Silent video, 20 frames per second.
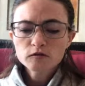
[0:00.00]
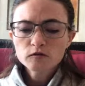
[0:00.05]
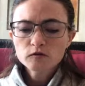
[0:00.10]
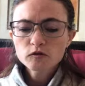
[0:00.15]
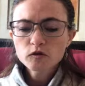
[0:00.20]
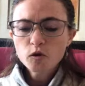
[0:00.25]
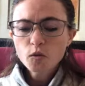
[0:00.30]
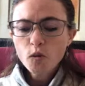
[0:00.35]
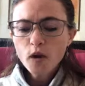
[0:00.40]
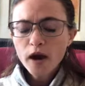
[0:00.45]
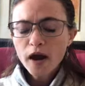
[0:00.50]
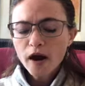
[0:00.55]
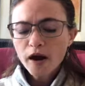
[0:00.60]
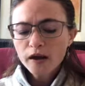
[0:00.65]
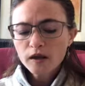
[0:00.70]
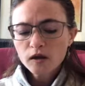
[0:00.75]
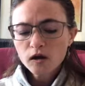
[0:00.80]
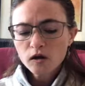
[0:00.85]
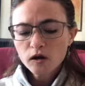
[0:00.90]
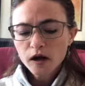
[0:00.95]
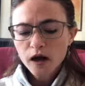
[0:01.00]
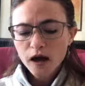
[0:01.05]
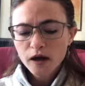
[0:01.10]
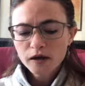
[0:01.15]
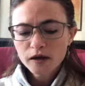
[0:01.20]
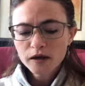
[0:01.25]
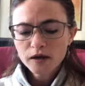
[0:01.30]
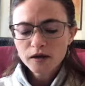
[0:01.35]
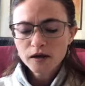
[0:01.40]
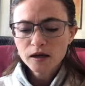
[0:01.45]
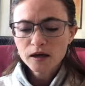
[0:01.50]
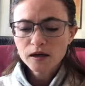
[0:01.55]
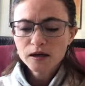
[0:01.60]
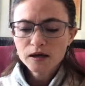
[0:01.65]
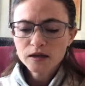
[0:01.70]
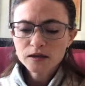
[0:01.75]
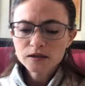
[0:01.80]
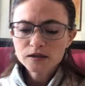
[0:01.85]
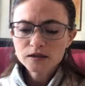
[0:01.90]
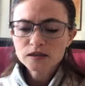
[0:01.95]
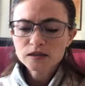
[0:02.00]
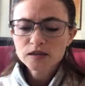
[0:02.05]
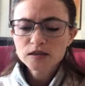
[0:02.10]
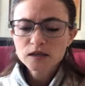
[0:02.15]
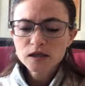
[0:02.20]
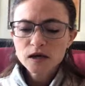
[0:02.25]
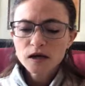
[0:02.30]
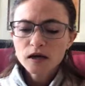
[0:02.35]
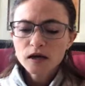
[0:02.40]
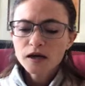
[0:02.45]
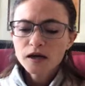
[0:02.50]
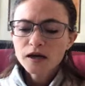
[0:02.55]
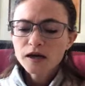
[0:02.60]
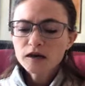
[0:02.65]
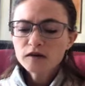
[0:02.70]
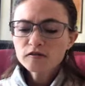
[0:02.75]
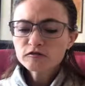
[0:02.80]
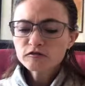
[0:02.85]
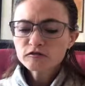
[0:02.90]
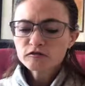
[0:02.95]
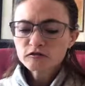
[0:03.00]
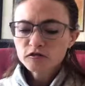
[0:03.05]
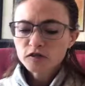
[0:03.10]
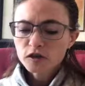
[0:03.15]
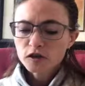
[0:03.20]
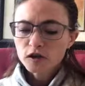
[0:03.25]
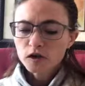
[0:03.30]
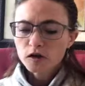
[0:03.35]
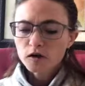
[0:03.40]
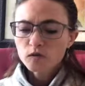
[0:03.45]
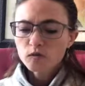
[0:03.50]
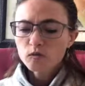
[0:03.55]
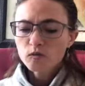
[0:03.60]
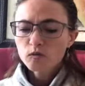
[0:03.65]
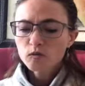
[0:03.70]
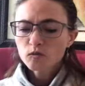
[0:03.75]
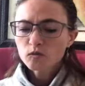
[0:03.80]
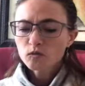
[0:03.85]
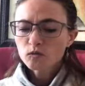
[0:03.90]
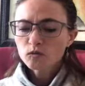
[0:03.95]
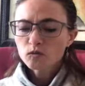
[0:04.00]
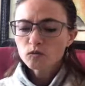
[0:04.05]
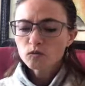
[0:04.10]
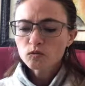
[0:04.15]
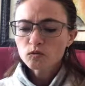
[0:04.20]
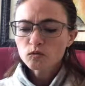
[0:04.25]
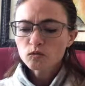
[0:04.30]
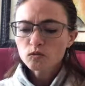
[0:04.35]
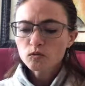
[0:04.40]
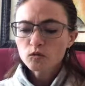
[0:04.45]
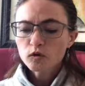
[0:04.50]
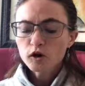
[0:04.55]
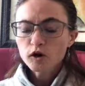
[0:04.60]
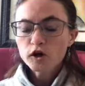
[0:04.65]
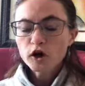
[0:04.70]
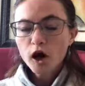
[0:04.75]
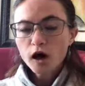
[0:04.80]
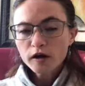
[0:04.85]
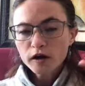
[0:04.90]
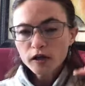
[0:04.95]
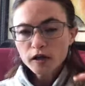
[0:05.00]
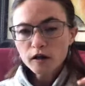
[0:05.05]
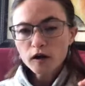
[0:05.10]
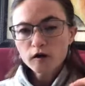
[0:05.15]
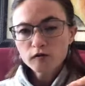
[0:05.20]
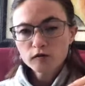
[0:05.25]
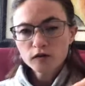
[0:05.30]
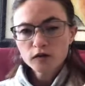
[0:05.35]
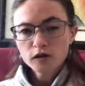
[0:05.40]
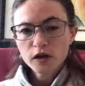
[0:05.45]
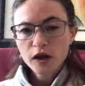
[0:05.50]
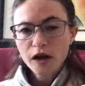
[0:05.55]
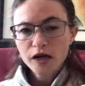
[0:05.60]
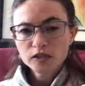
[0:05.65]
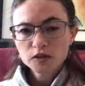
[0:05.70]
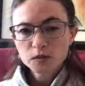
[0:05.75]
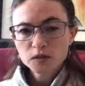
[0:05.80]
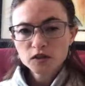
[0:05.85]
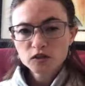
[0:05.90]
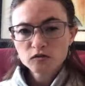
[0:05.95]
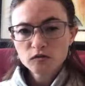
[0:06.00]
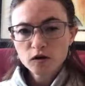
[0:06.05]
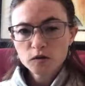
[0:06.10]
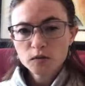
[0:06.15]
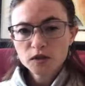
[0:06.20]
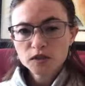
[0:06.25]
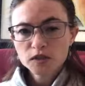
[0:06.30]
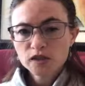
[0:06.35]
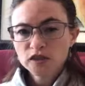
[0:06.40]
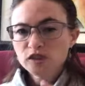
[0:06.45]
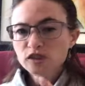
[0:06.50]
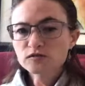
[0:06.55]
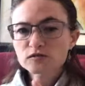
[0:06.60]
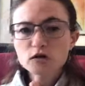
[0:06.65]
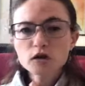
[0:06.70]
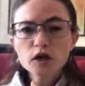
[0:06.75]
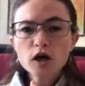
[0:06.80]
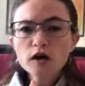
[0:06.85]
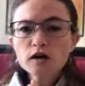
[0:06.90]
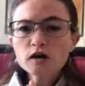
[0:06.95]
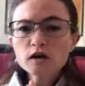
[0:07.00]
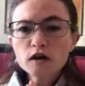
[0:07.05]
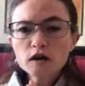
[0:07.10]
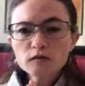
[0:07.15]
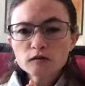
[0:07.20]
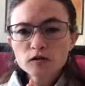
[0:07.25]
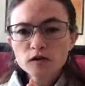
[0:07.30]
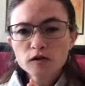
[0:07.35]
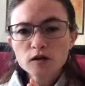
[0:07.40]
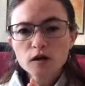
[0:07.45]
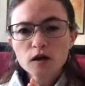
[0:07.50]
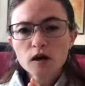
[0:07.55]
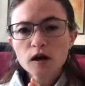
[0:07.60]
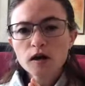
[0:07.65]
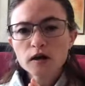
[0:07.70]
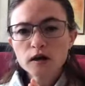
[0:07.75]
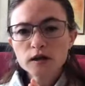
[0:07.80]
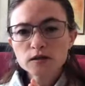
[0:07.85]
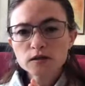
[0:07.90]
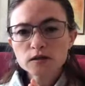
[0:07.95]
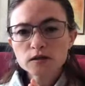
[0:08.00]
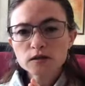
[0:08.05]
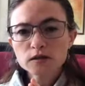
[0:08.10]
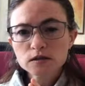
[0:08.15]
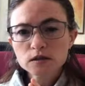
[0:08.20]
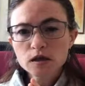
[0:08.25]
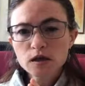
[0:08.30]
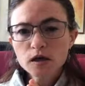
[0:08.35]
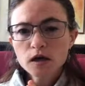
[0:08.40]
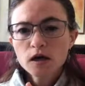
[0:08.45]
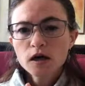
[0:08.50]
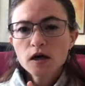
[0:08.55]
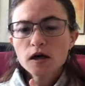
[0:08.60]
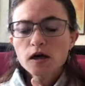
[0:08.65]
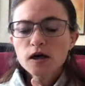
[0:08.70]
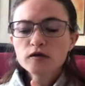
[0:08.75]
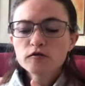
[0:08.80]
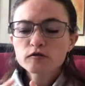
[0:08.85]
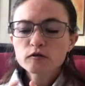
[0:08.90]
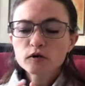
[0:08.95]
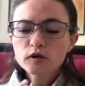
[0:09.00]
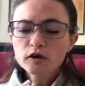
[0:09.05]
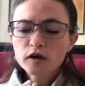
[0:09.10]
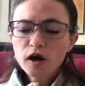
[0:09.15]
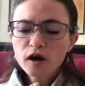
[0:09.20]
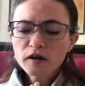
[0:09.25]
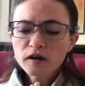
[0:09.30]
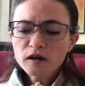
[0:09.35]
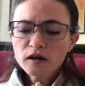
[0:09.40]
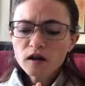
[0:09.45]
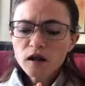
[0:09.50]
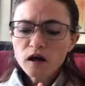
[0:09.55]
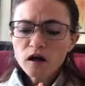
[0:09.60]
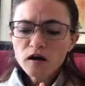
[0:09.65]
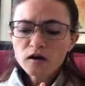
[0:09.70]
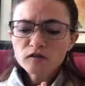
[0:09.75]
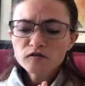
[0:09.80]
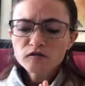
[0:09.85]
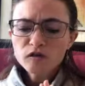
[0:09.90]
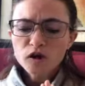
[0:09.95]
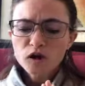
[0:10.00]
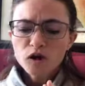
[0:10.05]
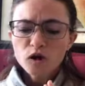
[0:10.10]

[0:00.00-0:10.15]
the way I look at it is, if we're not in love with an aspect of our business, if we're not in love with our clients, if we're not in love